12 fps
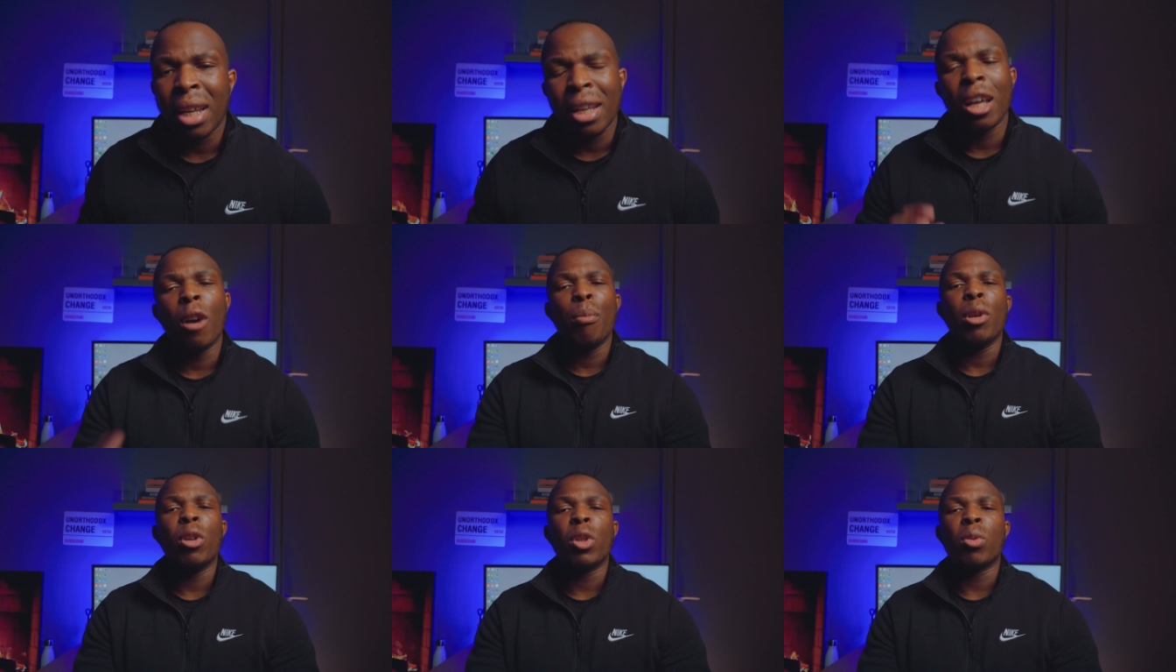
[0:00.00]
Now I'll
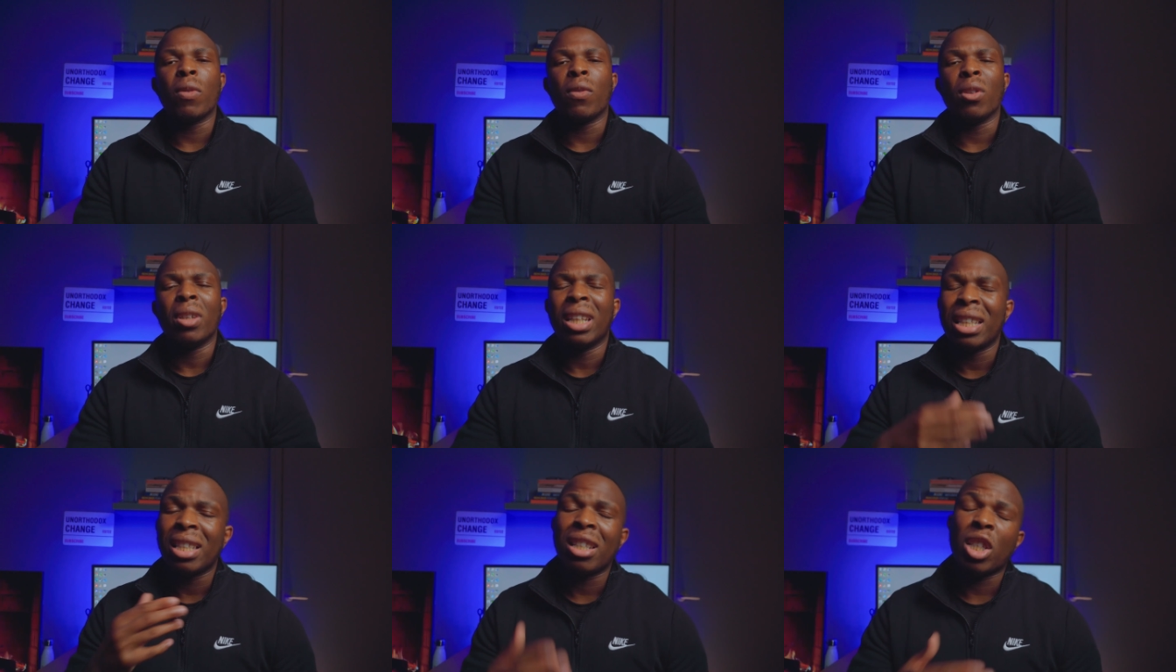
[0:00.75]
be honest with you,
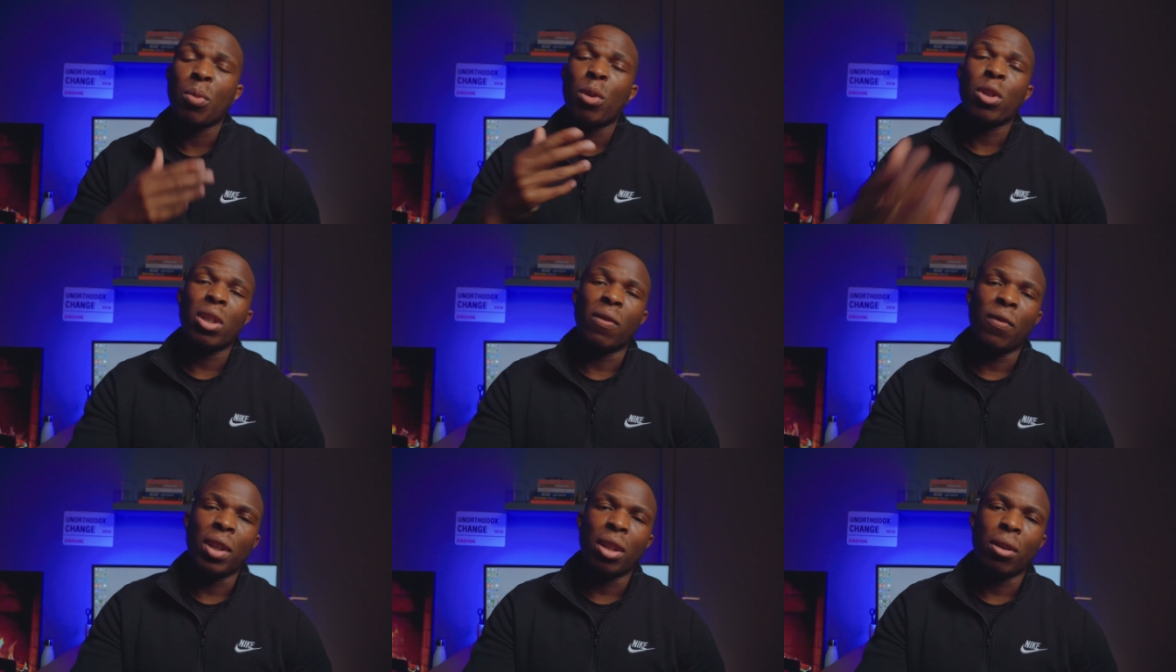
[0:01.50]
this is a sponsored
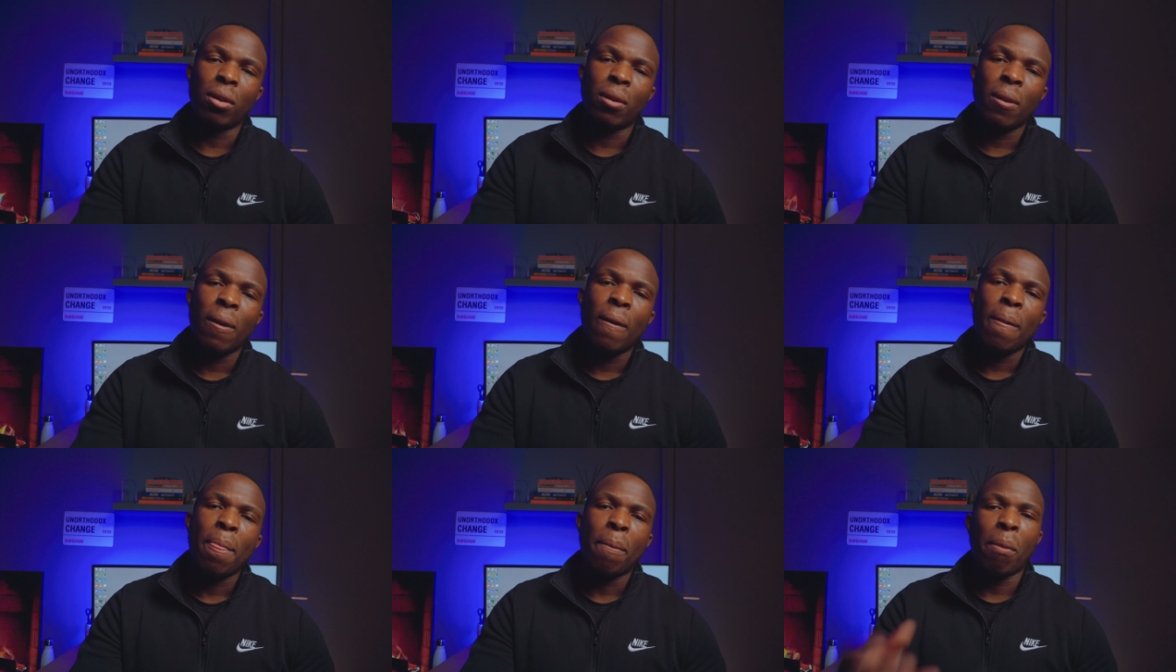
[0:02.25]
video,
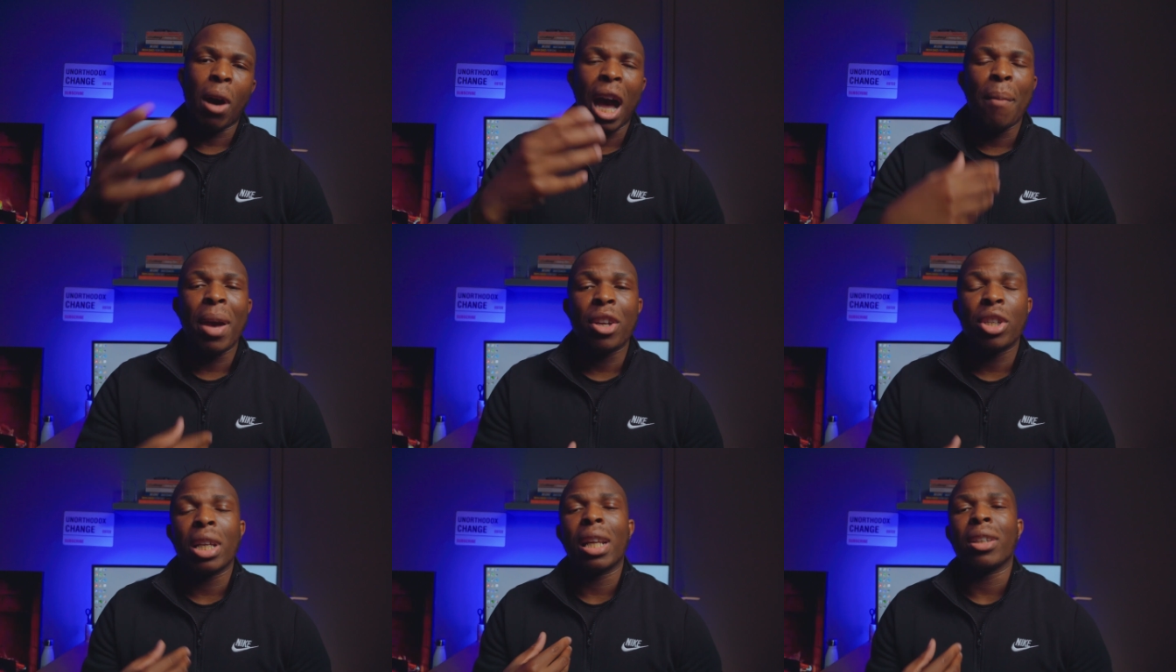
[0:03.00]
but I'm
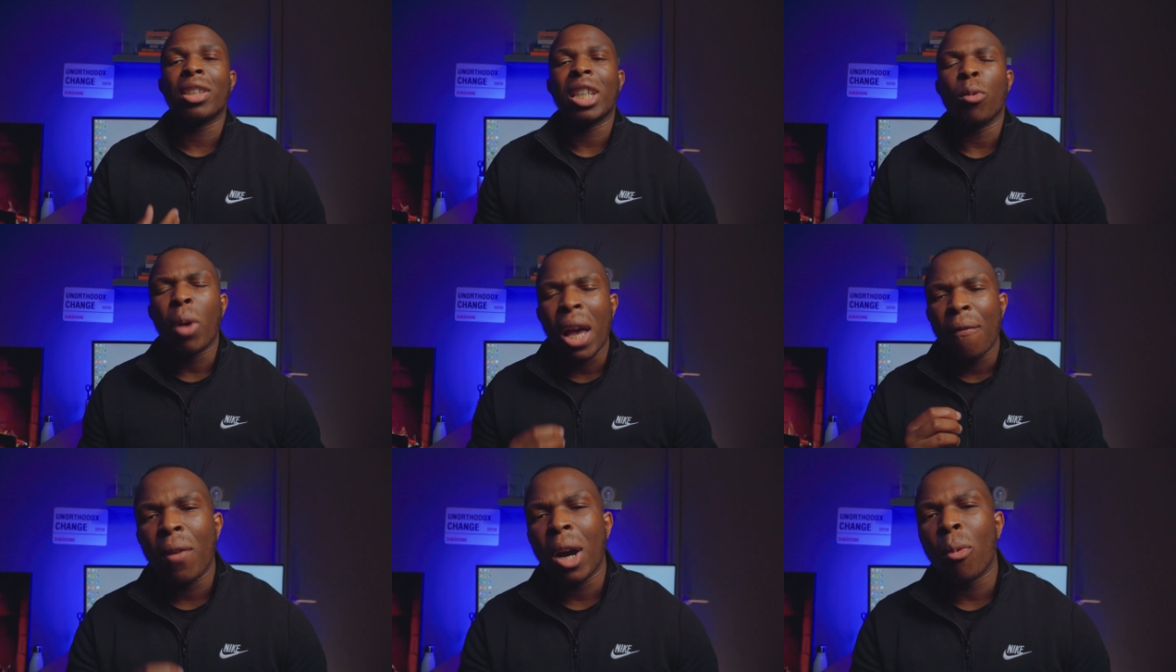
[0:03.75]
actually allowed to say
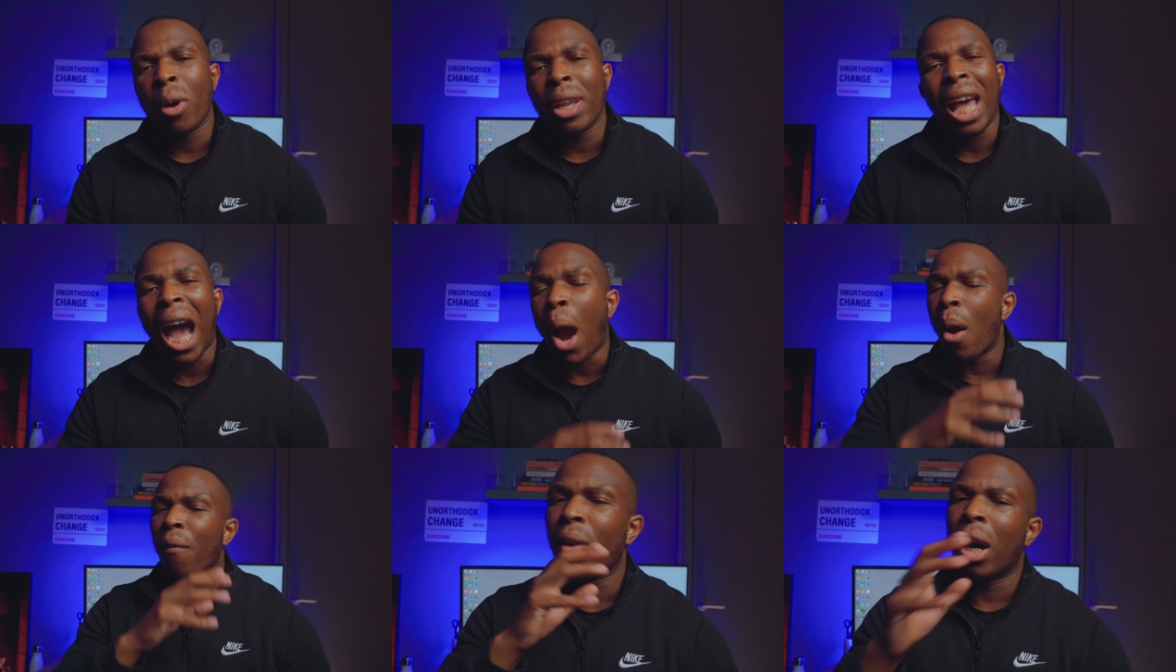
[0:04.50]
whatever I want,
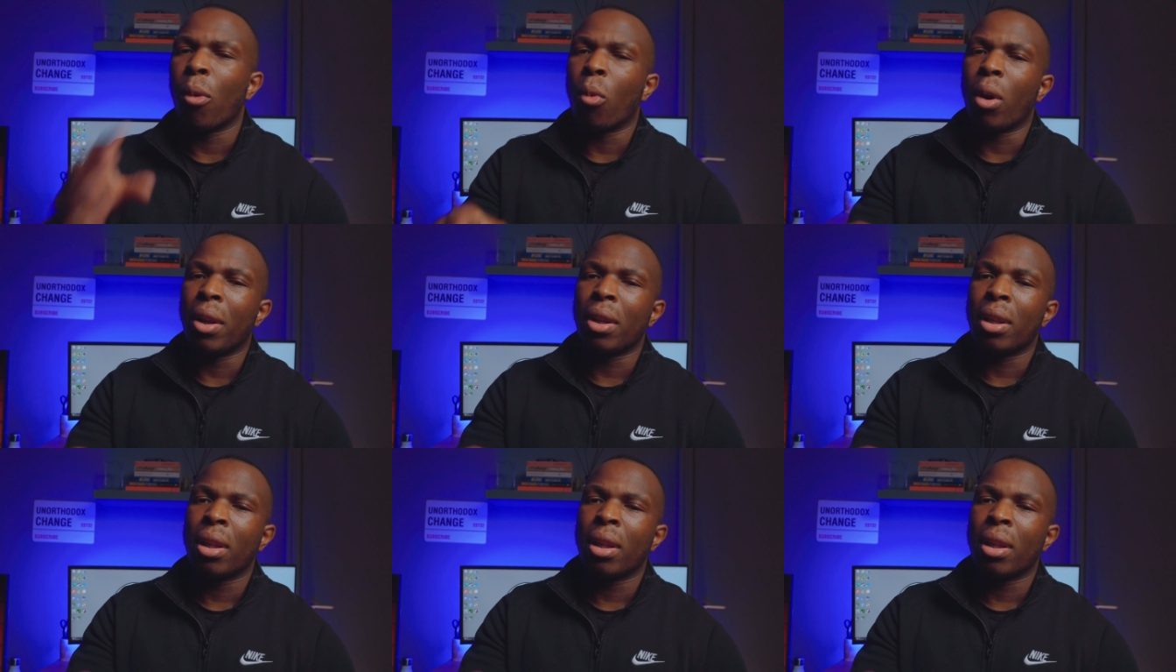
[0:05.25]
however I want,